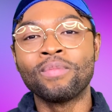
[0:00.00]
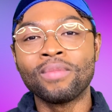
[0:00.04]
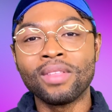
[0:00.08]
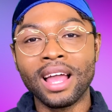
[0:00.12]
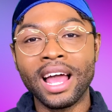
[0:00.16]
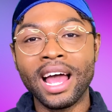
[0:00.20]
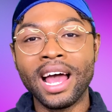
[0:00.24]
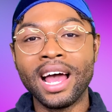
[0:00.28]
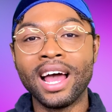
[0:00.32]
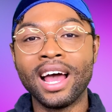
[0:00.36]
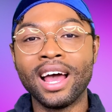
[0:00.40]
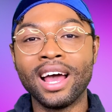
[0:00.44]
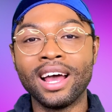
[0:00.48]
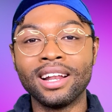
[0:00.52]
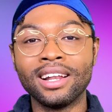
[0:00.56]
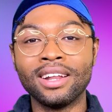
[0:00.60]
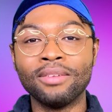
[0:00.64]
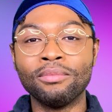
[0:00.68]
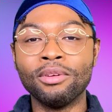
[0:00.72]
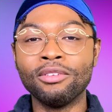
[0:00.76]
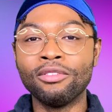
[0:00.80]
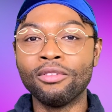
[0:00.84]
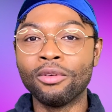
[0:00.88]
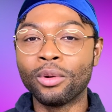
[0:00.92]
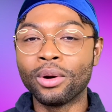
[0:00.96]
And
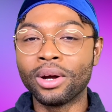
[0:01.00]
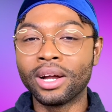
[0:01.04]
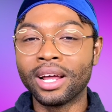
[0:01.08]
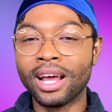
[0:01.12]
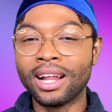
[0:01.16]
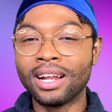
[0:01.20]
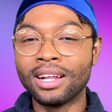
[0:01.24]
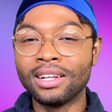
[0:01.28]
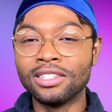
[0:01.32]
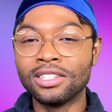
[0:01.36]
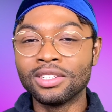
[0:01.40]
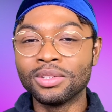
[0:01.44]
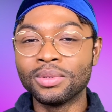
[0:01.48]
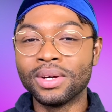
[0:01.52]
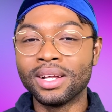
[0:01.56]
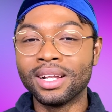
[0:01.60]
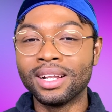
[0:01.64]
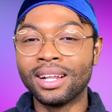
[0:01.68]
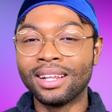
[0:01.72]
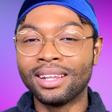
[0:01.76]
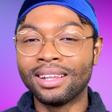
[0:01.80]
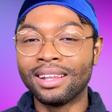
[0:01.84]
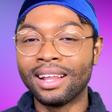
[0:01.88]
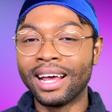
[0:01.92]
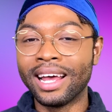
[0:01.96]
before I get into it,
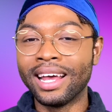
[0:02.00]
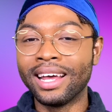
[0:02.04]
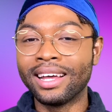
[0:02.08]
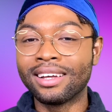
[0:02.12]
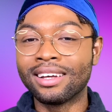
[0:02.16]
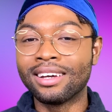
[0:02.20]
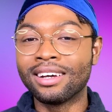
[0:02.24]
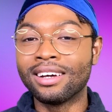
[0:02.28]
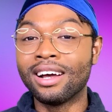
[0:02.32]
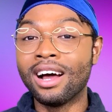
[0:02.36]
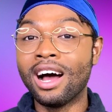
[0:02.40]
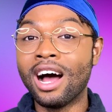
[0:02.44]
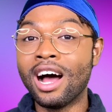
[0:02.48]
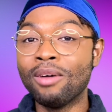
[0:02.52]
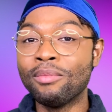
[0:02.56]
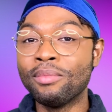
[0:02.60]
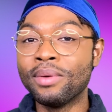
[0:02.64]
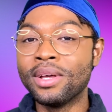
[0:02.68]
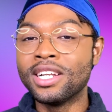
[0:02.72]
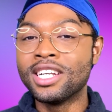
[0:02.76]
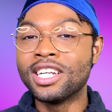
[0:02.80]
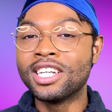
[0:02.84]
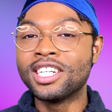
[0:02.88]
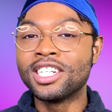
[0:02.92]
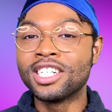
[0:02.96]
like,
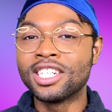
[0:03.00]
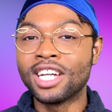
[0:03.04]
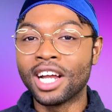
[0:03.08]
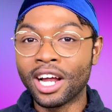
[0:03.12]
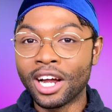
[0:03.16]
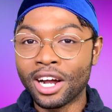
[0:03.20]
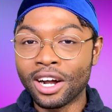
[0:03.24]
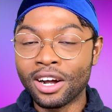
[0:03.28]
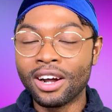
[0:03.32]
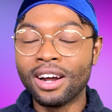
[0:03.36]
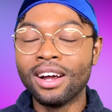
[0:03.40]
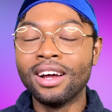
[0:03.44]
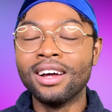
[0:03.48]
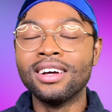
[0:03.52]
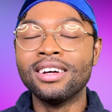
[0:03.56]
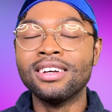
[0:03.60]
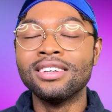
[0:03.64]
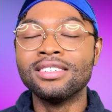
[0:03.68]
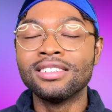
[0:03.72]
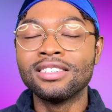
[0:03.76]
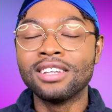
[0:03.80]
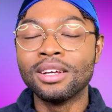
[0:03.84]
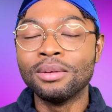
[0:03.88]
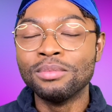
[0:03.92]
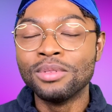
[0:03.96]
comment, share,
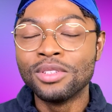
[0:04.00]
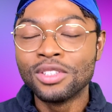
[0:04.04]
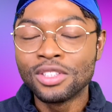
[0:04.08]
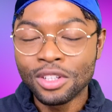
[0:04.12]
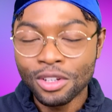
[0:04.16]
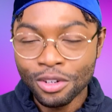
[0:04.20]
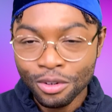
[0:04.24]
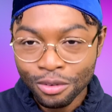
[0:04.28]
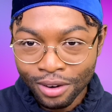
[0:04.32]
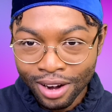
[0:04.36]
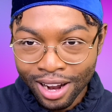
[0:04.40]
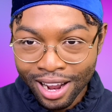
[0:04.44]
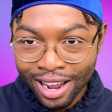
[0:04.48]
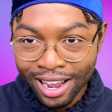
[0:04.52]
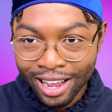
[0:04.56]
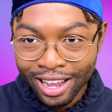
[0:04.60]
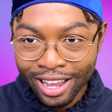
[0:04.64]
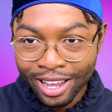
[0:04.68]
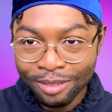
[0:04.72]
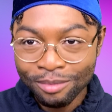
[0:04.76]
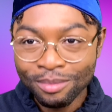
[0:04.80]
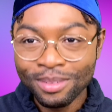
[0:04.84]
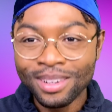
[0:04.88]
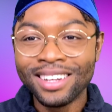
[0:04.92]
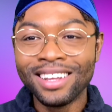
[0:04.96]

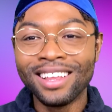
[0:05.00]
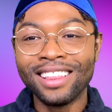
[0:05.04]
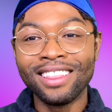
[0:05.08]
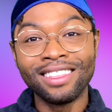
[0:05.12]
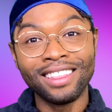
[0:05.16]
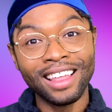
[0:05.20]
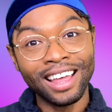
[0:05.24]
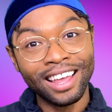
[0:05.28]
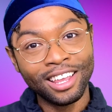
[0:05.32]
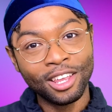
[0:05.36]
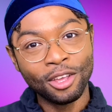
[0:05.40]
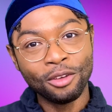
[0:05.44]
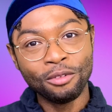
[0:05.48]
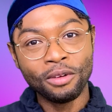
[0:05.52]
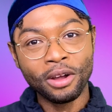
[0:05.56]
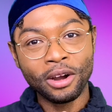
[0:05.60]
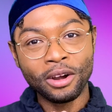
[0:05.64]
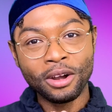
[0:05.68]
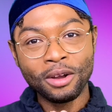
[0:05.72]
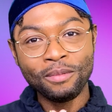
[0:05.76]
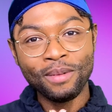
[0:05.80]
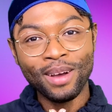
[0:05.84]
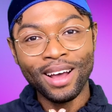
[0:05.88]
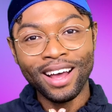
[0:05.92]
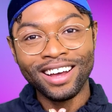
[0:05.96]
subscribe. Thank you
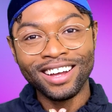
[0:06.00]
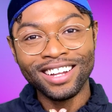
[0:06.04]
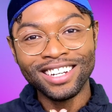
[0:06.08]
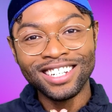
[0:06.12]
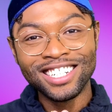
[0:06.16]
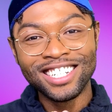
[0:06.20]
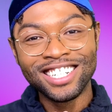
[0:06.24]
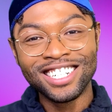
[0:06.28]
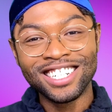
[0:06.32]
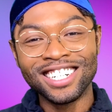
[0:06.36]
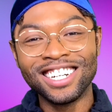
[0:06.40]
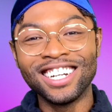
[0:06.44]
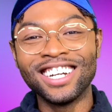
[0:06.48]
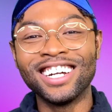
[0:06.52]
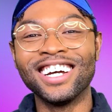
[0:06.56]
very much.